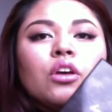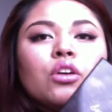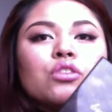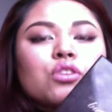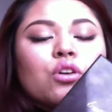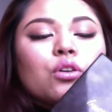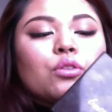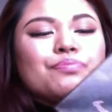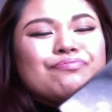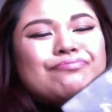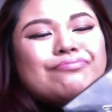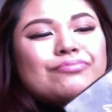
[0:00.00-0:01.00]
So
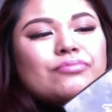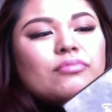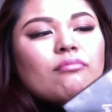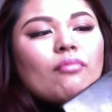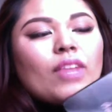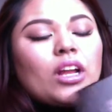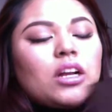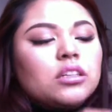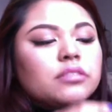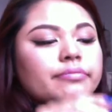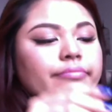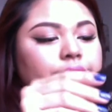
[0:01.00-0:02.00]

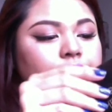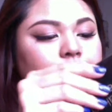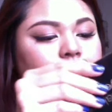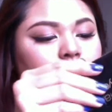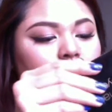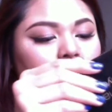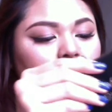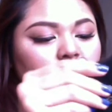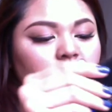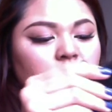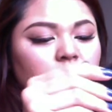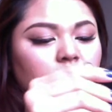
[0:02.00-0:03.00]
I don't
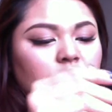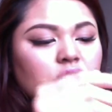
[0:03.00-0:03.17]
know.